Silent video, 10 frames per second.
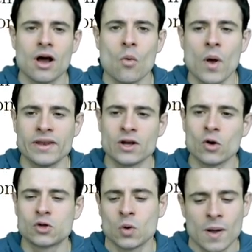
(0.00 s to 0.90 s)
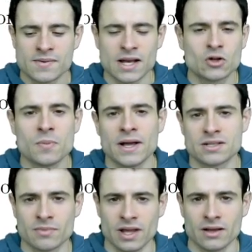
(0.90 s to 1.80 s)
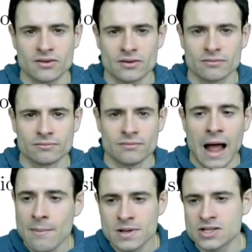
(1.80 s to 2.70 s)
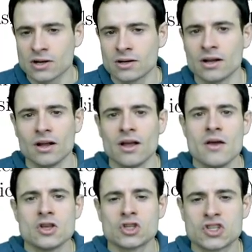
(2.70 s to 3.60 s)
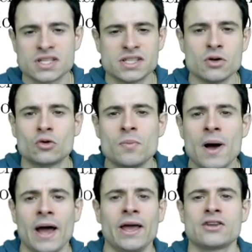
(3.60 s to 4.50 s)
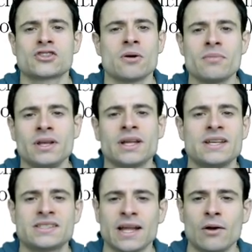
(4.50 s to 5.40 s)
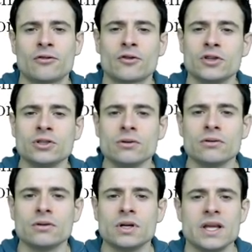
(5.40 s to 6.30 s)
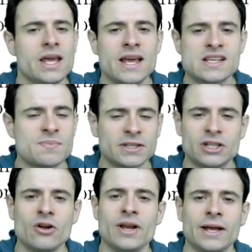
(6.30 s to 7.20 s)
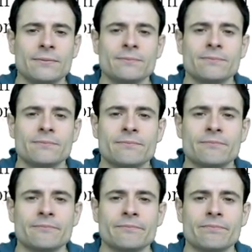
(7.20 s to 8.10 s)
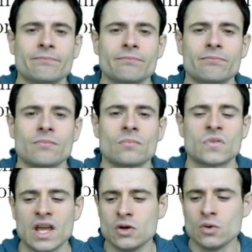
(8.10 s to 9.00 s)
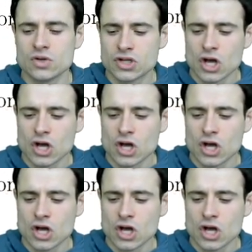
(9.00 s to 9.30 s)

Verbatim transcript: when they go to a website to buy some things. Amazon suggesting you to buy something that is tailored for you is machine learning. They use